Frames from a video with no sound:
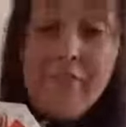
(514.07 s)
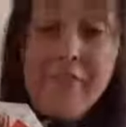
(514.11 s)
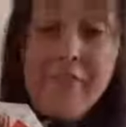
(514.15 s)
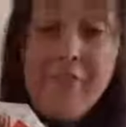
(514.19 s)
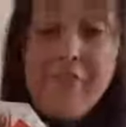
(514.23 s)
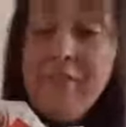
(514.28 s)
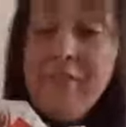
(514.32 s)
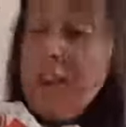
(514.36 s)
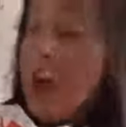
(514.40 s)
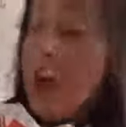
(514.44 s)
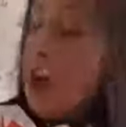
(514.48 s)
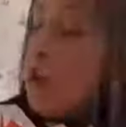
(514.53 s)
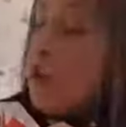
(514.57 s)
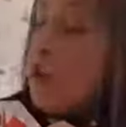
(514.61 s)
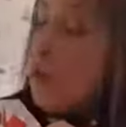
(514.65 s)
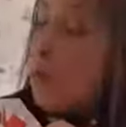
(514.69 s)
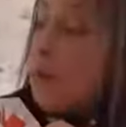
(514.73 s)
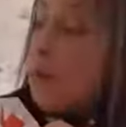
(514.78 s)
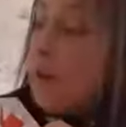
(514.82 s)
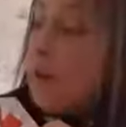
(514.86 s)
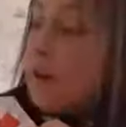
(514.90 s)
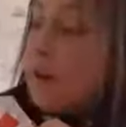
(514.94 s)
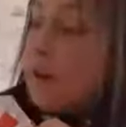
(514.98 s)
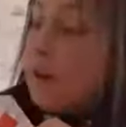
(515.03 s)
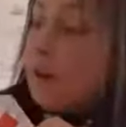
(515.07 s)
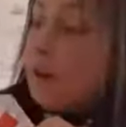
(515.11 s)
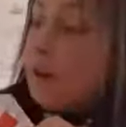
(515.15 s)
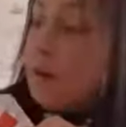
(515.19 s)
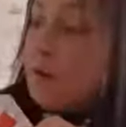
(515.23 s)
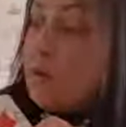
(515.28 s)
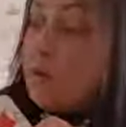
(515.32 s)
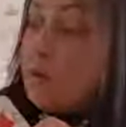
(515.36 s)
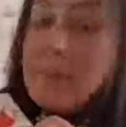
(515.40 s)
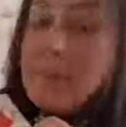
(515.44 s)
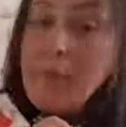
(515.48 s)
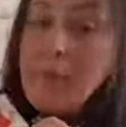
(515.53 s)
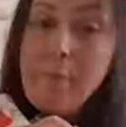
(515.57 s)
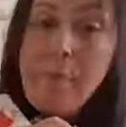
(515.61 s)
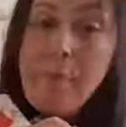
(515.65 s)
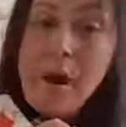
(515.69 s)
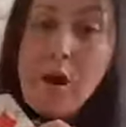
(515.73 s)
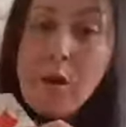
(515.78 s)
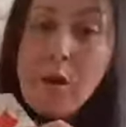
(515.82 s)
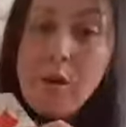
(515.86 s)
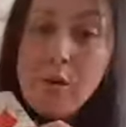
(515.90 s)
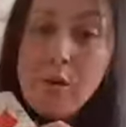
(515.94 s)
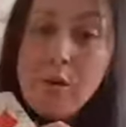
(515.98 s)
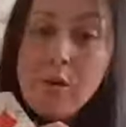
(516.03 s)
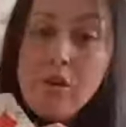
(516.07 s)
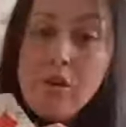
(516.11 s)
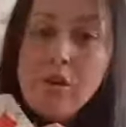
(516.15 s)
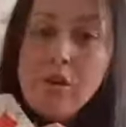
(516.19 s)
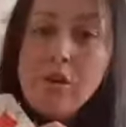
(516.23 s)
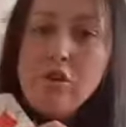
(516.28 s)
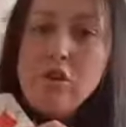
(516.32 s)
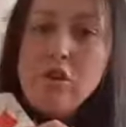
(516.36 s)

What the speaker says: And Flo with a bow.